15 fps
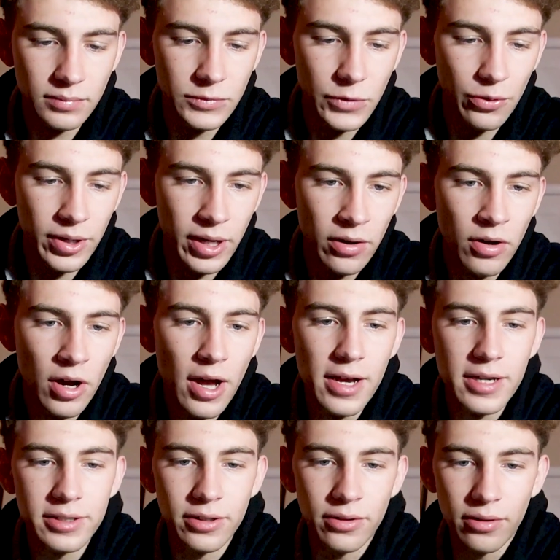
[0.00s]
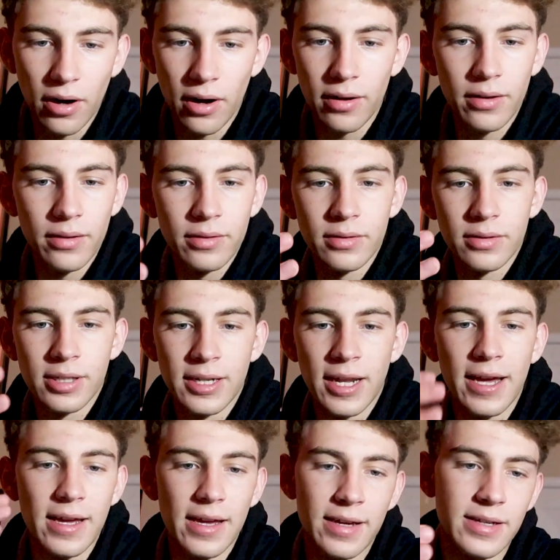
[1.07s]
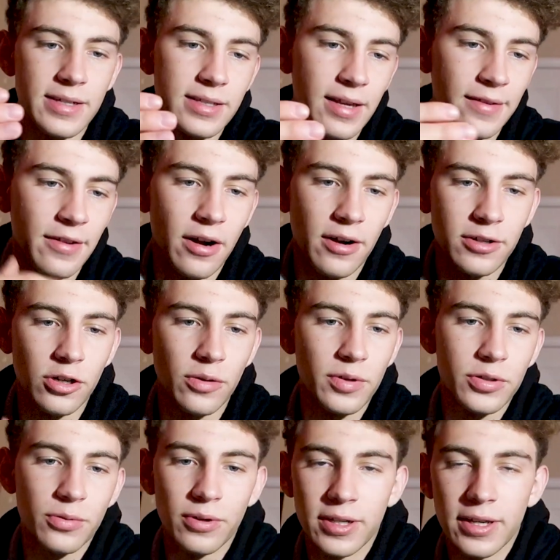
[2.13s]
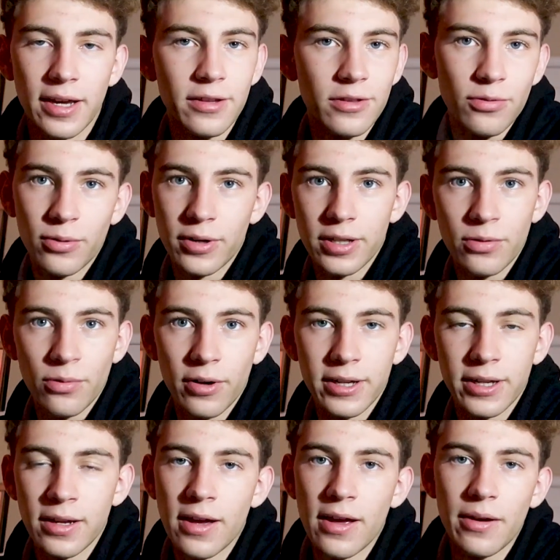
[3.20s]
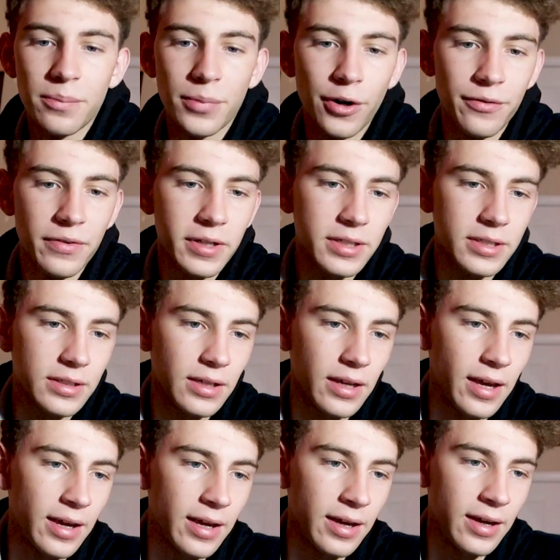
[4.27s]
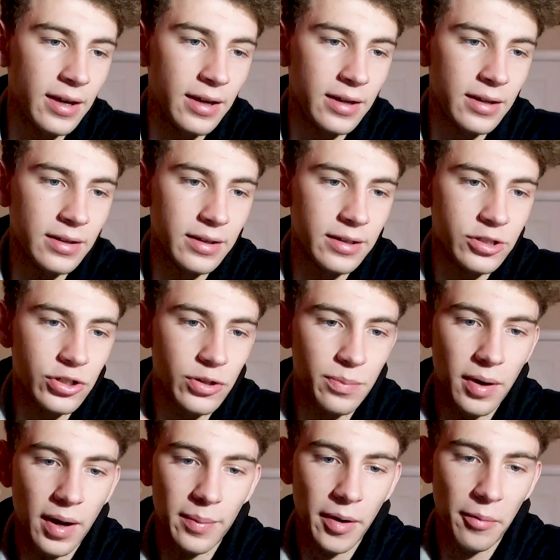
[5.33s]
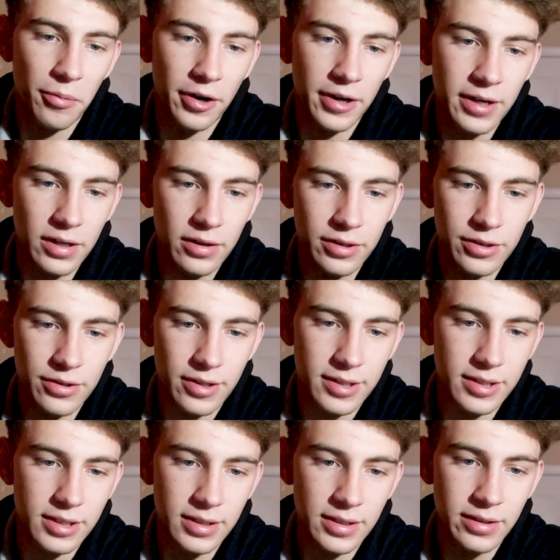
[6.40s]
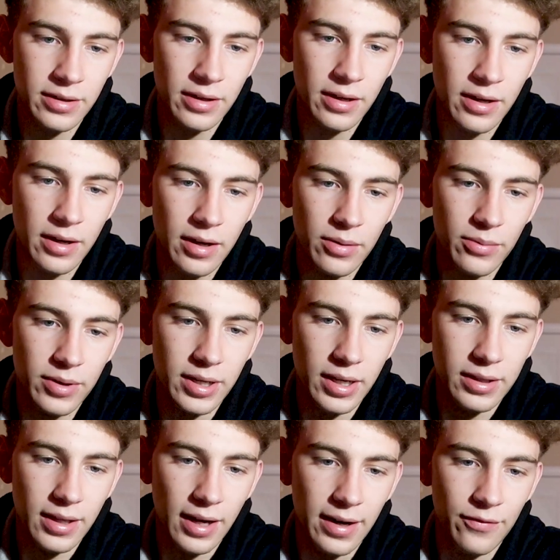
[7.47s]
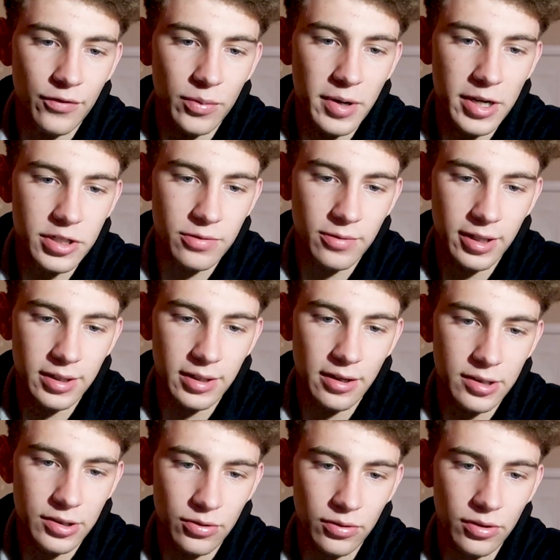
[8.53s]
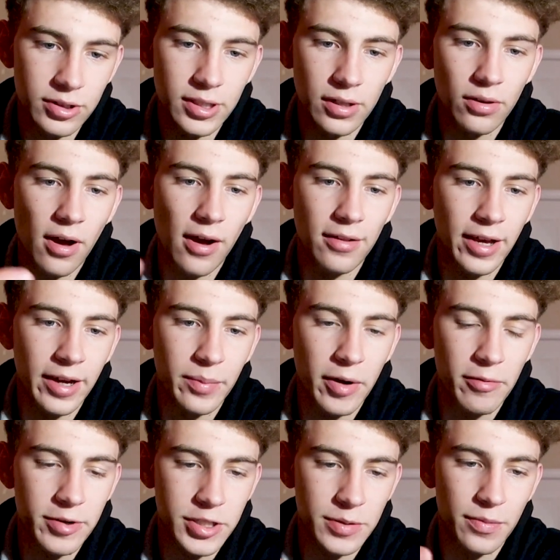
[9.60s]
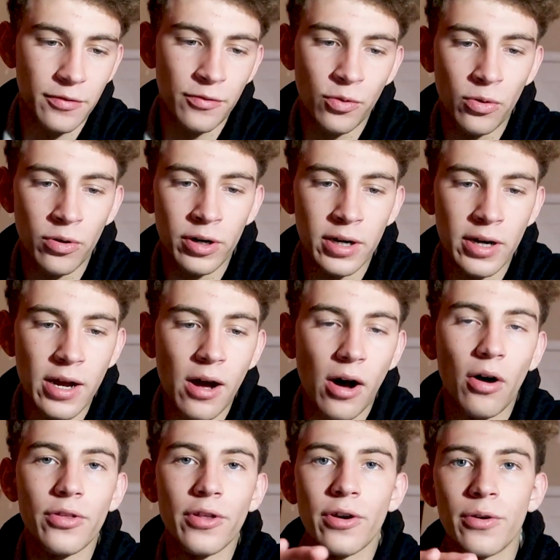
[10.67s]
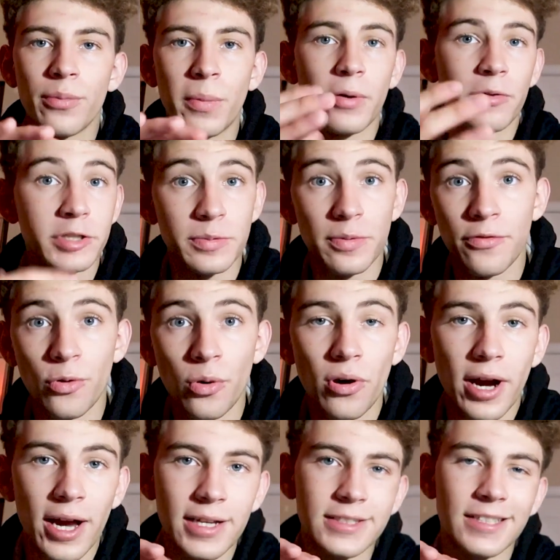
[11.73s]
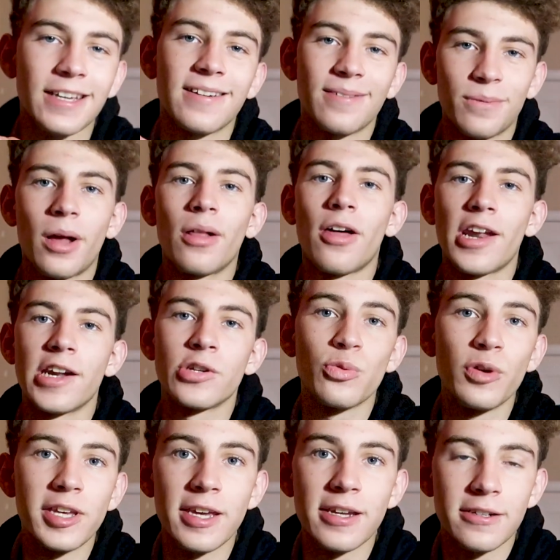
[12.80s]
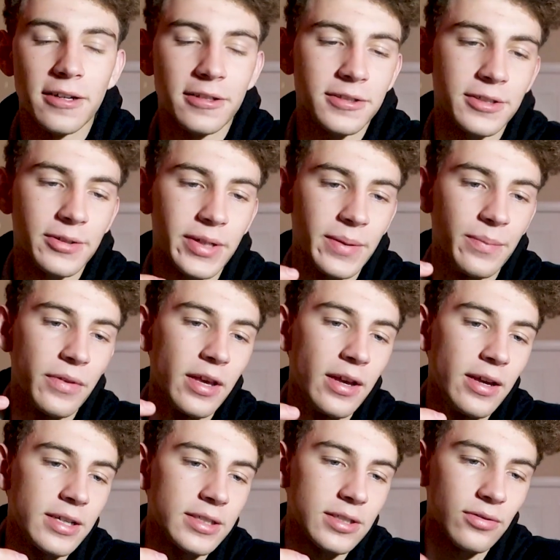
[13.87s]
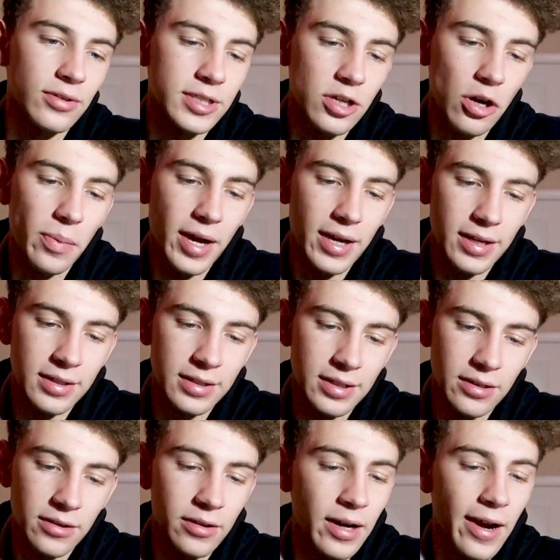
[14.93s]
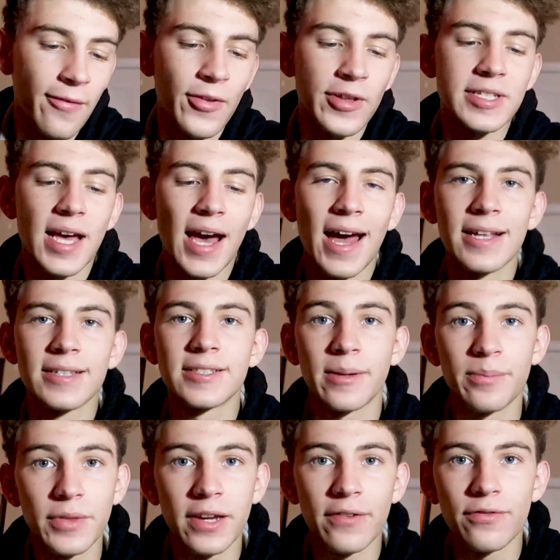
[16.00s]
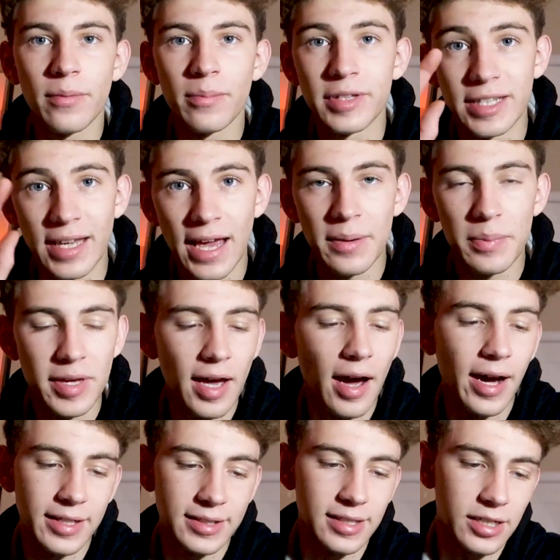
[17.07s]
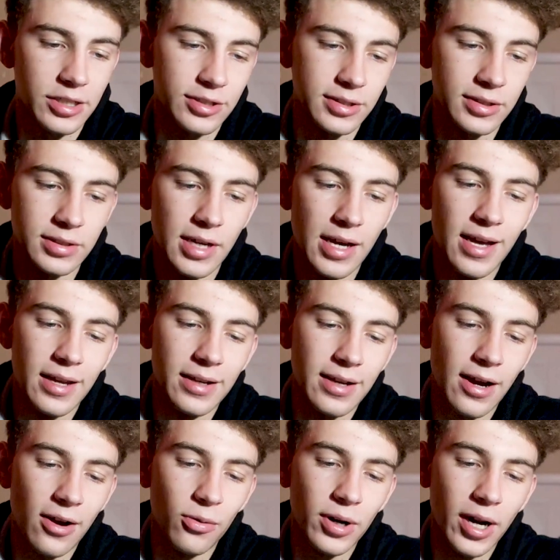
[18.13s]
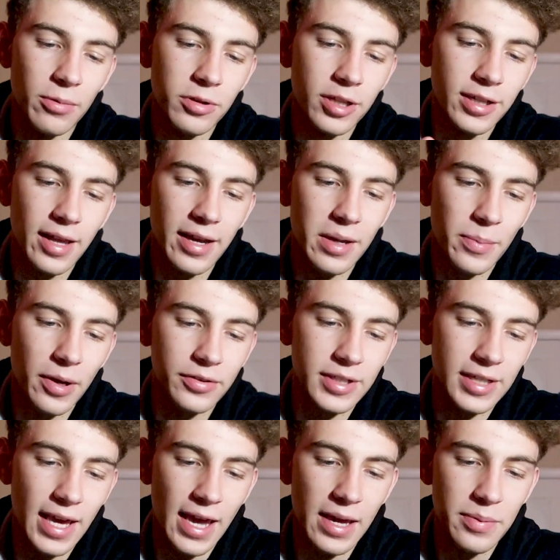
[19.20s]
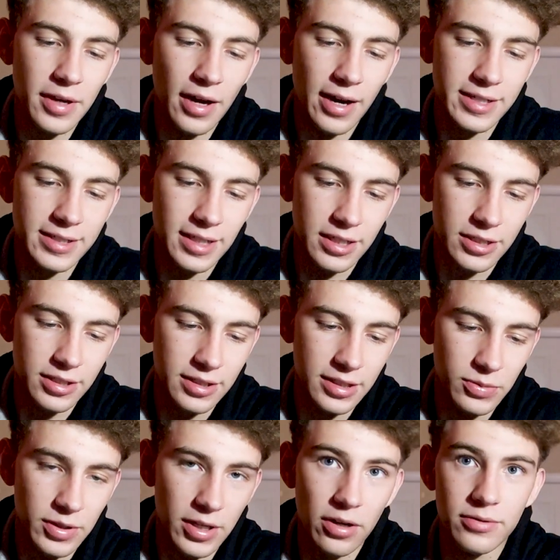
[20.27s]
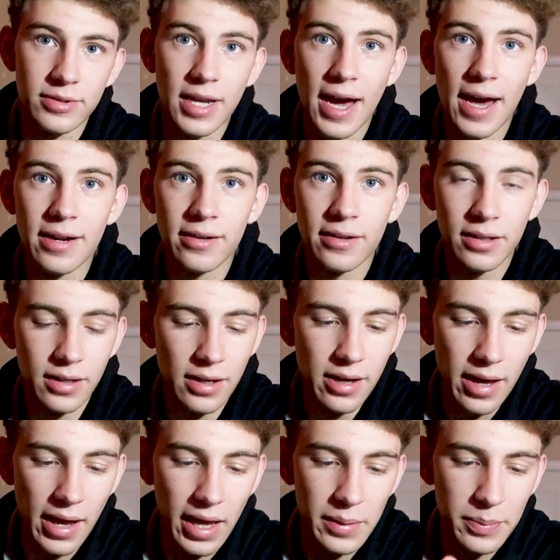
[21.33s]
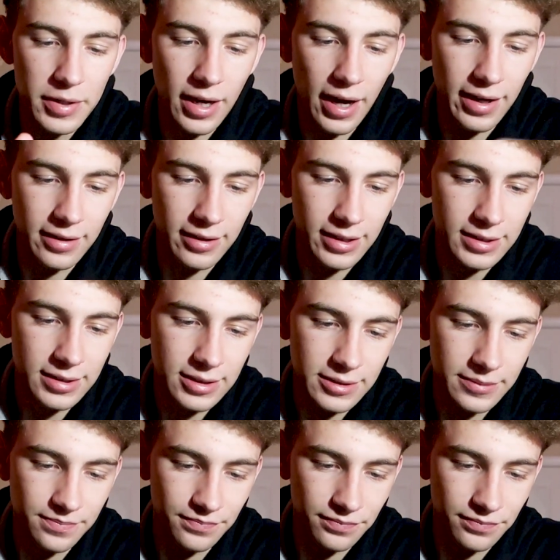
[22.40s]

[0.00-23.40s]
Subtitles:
There we go. So today is, and then October 28th, 2020. Perfect, and it should pop up right here, and you can see we get that information right there. So it looks a lot like my widget before, although my widget before has like a lot of tweaking done to it. So let's go back in here and let's add something from the API section. Now what I really like about the API section is we go data, API list,